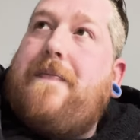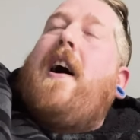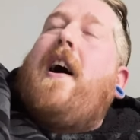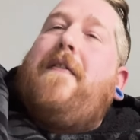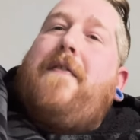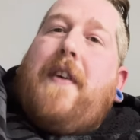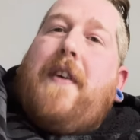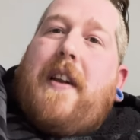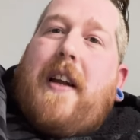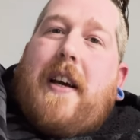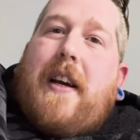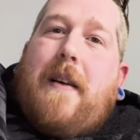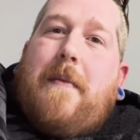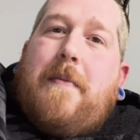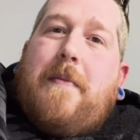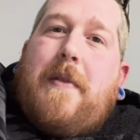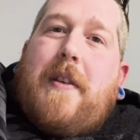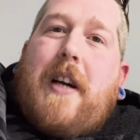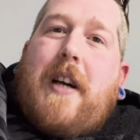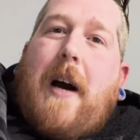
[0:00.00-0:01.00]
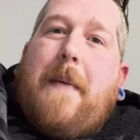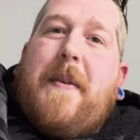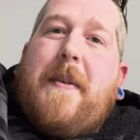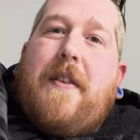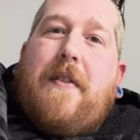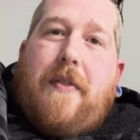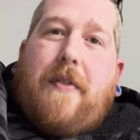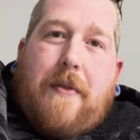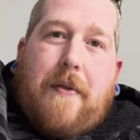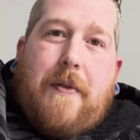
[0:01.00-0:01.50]
I feel like I'm
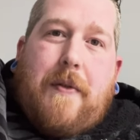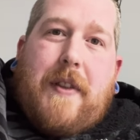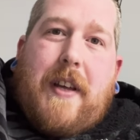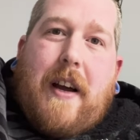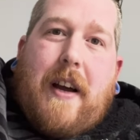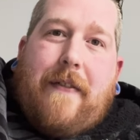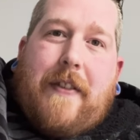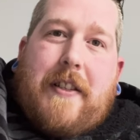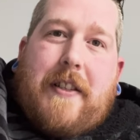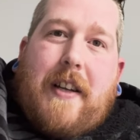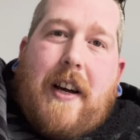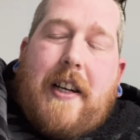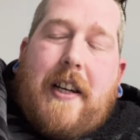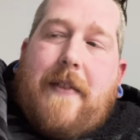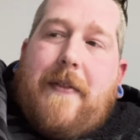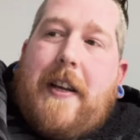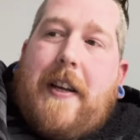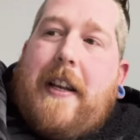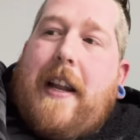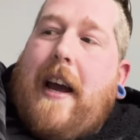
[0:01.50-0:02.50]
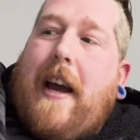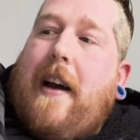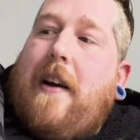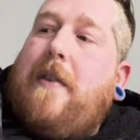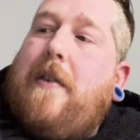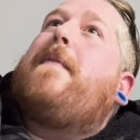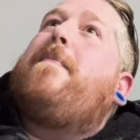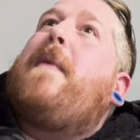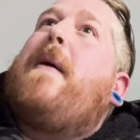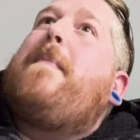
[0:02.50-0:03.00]
coming through the other side of it
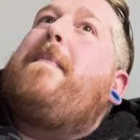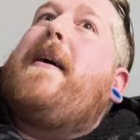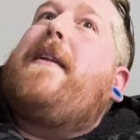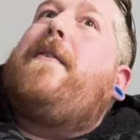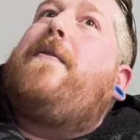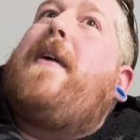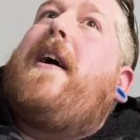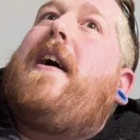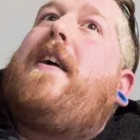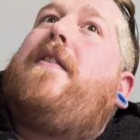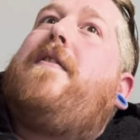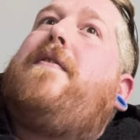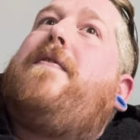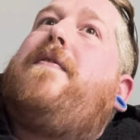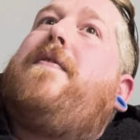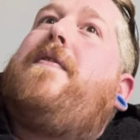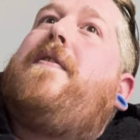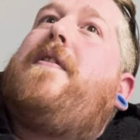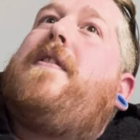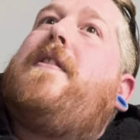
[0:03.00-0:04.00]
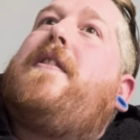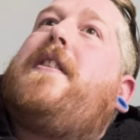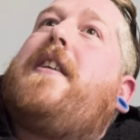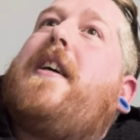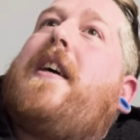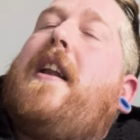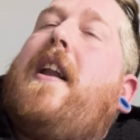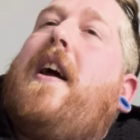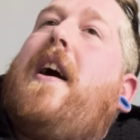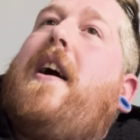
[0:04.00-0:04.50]
now. My mental health
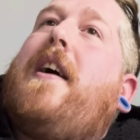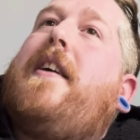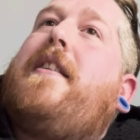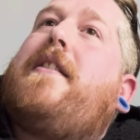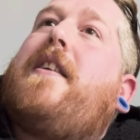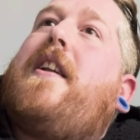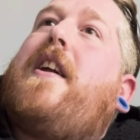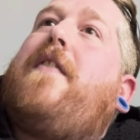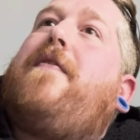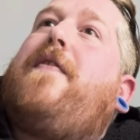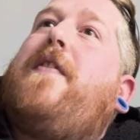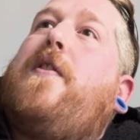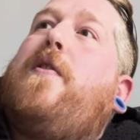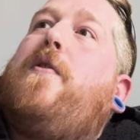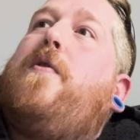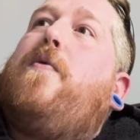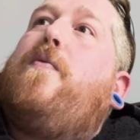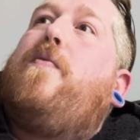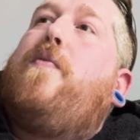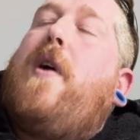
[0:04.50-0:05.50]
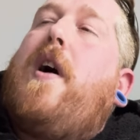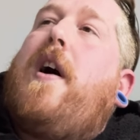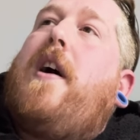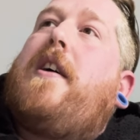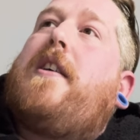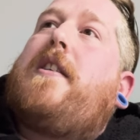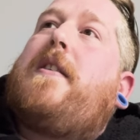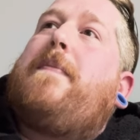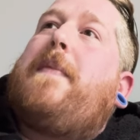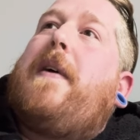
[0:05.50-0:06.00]
declined and I feel
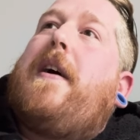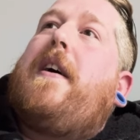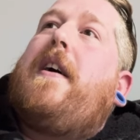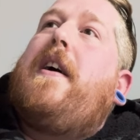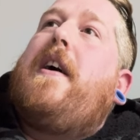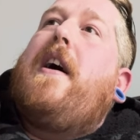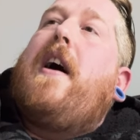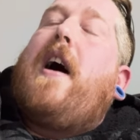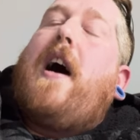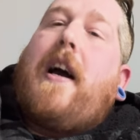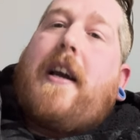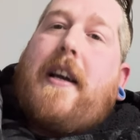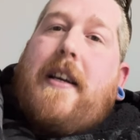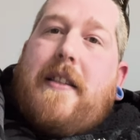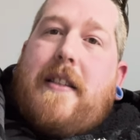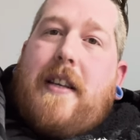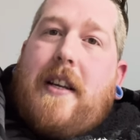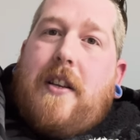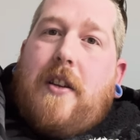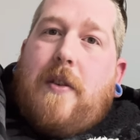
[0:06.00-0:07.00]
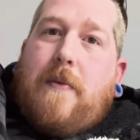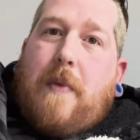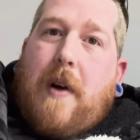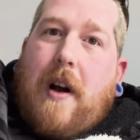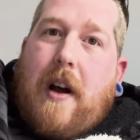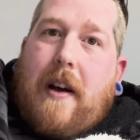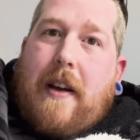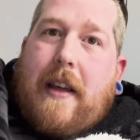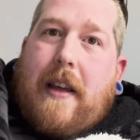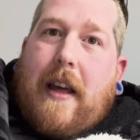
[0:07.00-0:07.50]
worse, but I continue
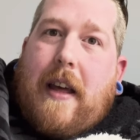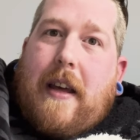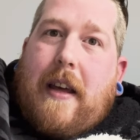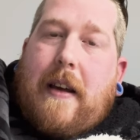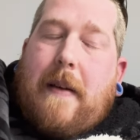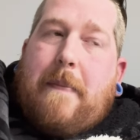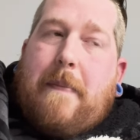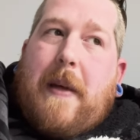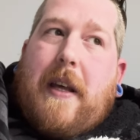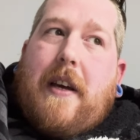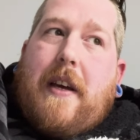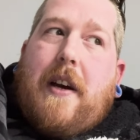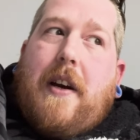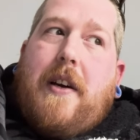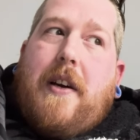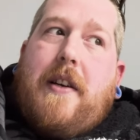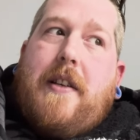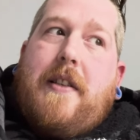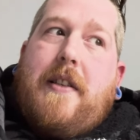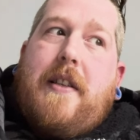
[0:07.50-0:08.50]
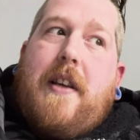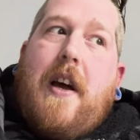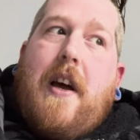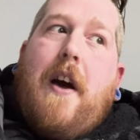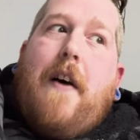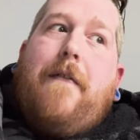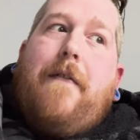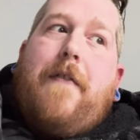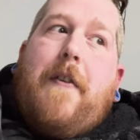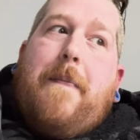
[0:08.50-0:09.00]
working because
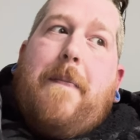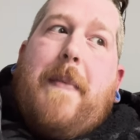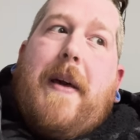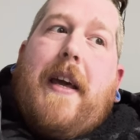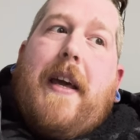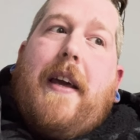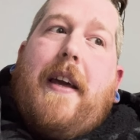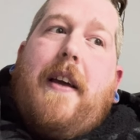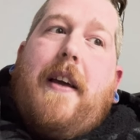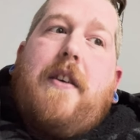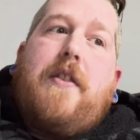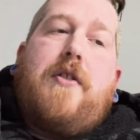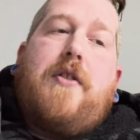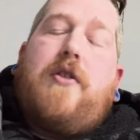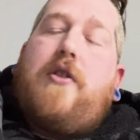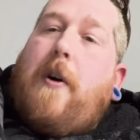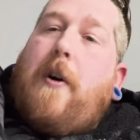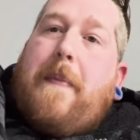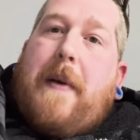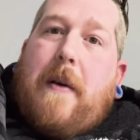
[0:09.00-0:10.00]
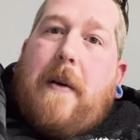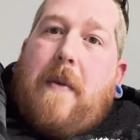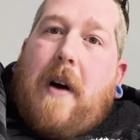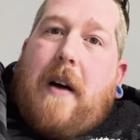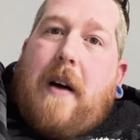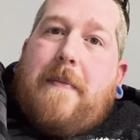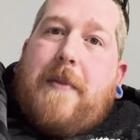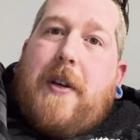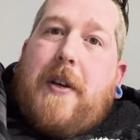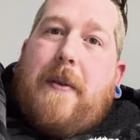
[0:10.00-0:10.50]
for me, stopping what
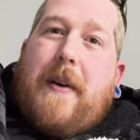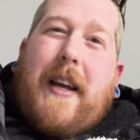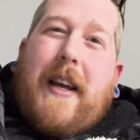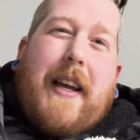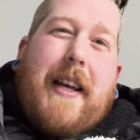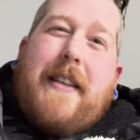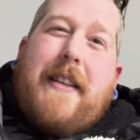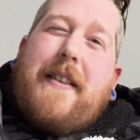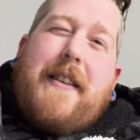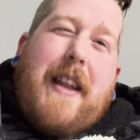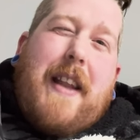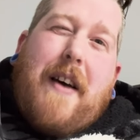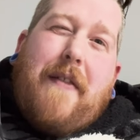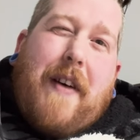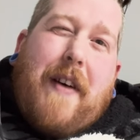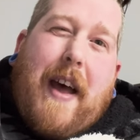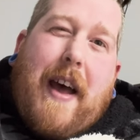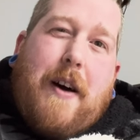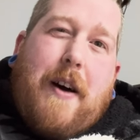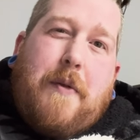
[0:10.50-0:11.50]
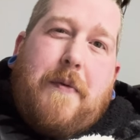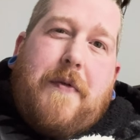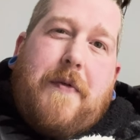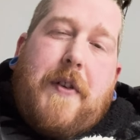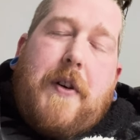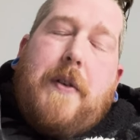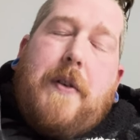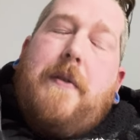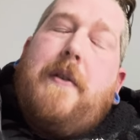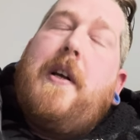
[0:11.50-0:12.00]
I'm doing is never
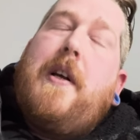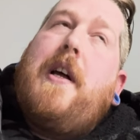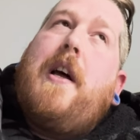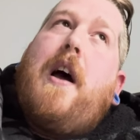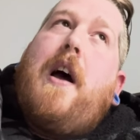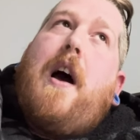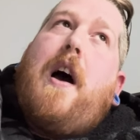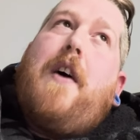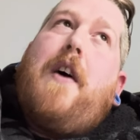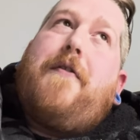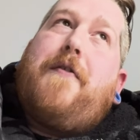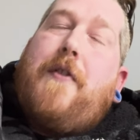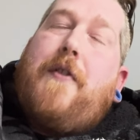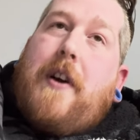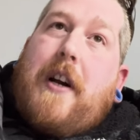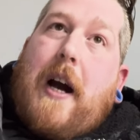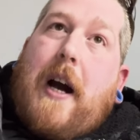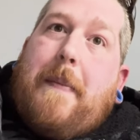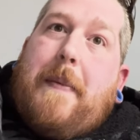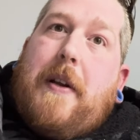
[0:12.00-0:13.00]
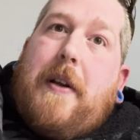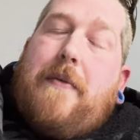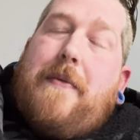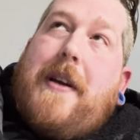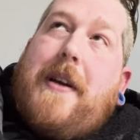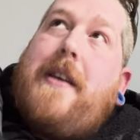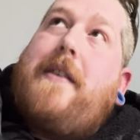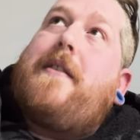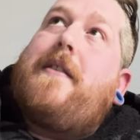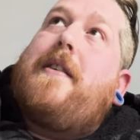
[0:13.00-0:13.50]
helpful for a couple of
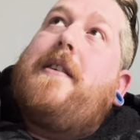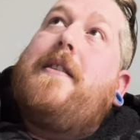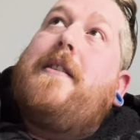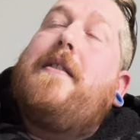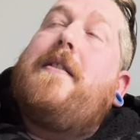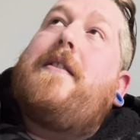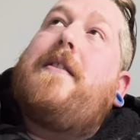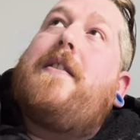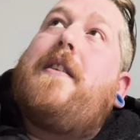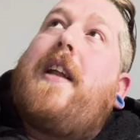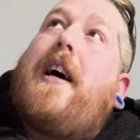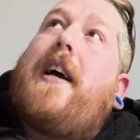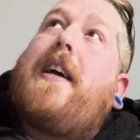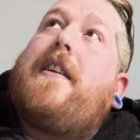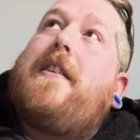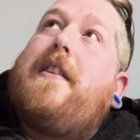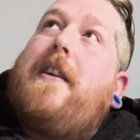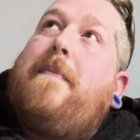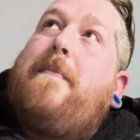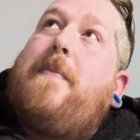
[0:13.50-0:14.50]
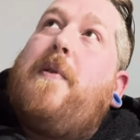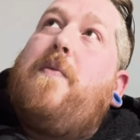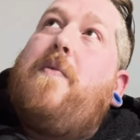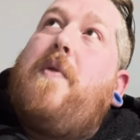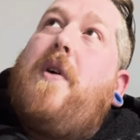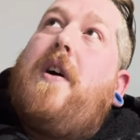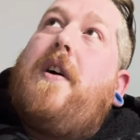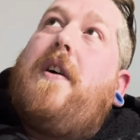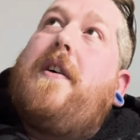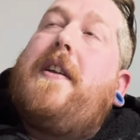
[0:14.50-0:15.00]
reasons. Like, number
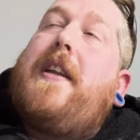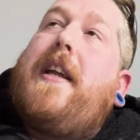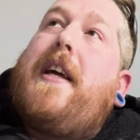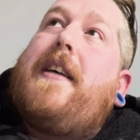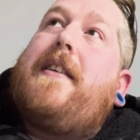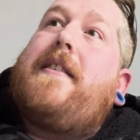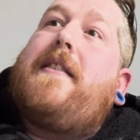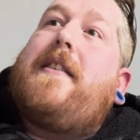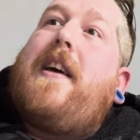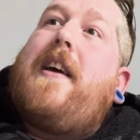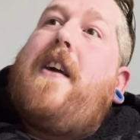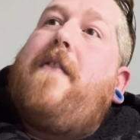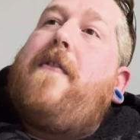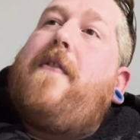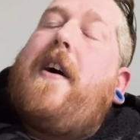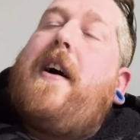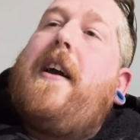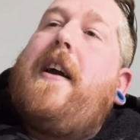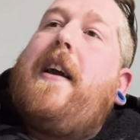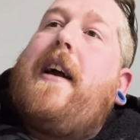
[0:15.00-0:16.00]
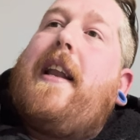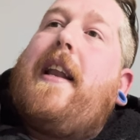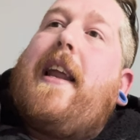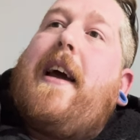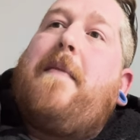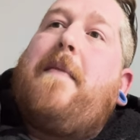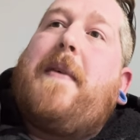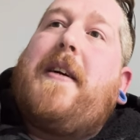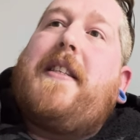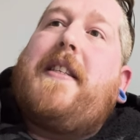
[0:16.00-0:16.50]
one is that if I
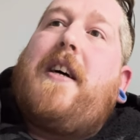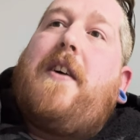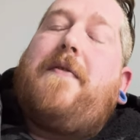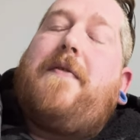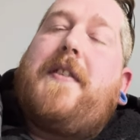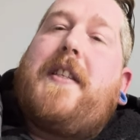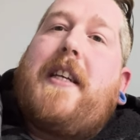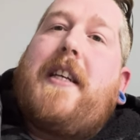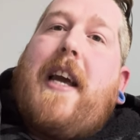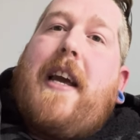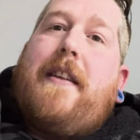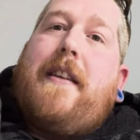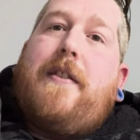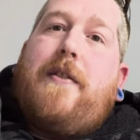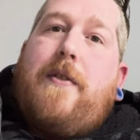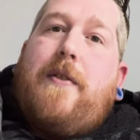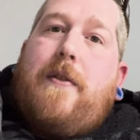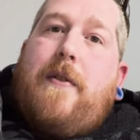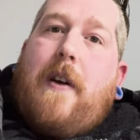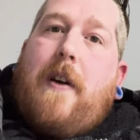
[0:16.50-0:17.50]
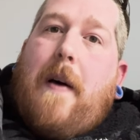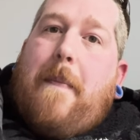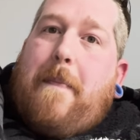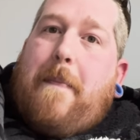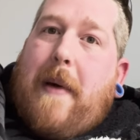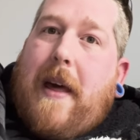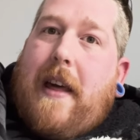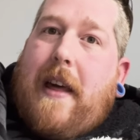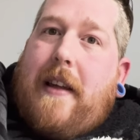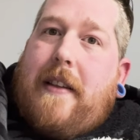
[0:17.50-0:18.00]
allow myself to get into a
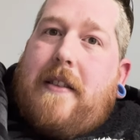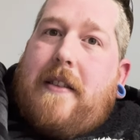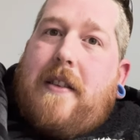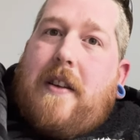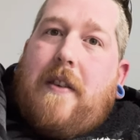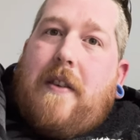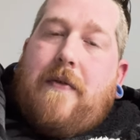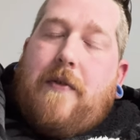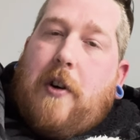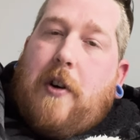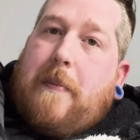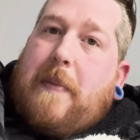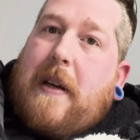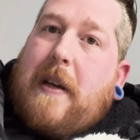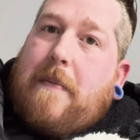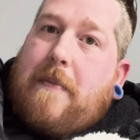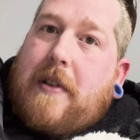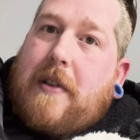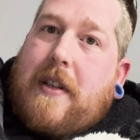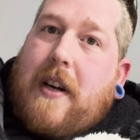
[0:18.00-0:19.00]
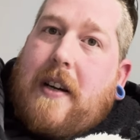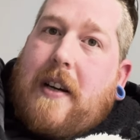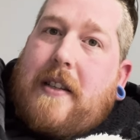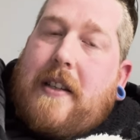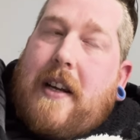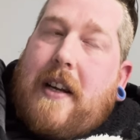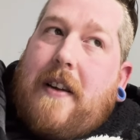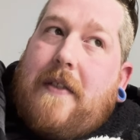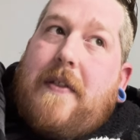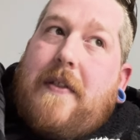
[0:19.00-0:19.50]
pit of not being
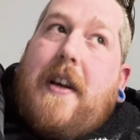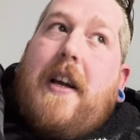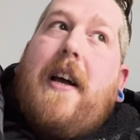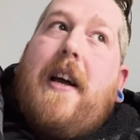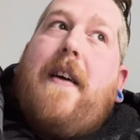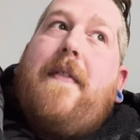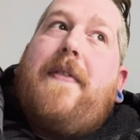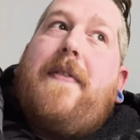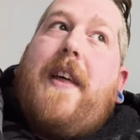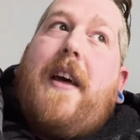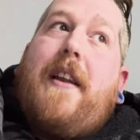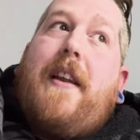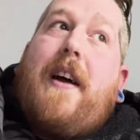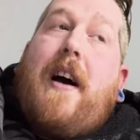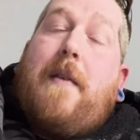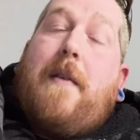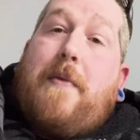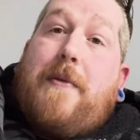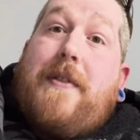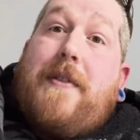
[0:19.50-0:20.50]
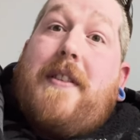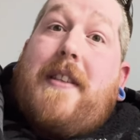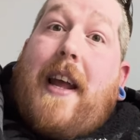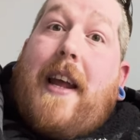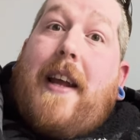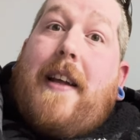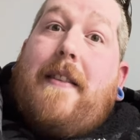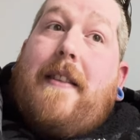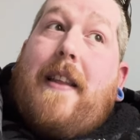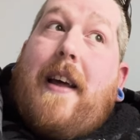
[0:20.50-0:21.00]
productive, then I will
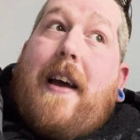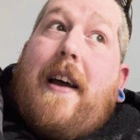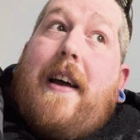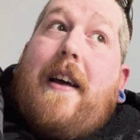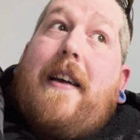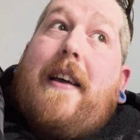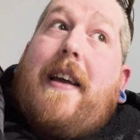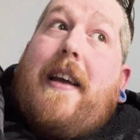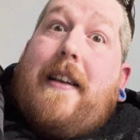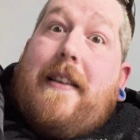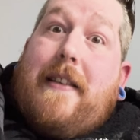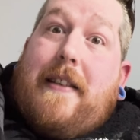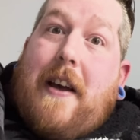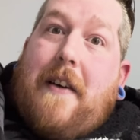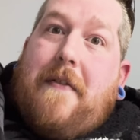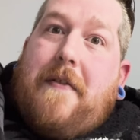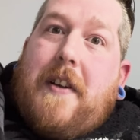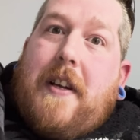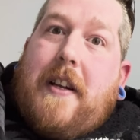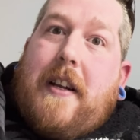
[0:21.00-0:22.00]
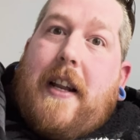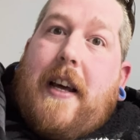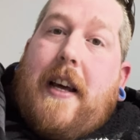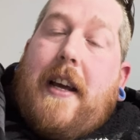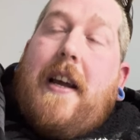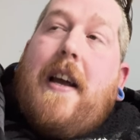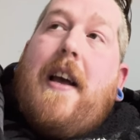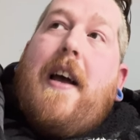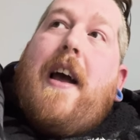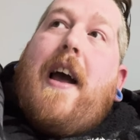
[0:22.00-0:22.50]
stay in that indefinitely.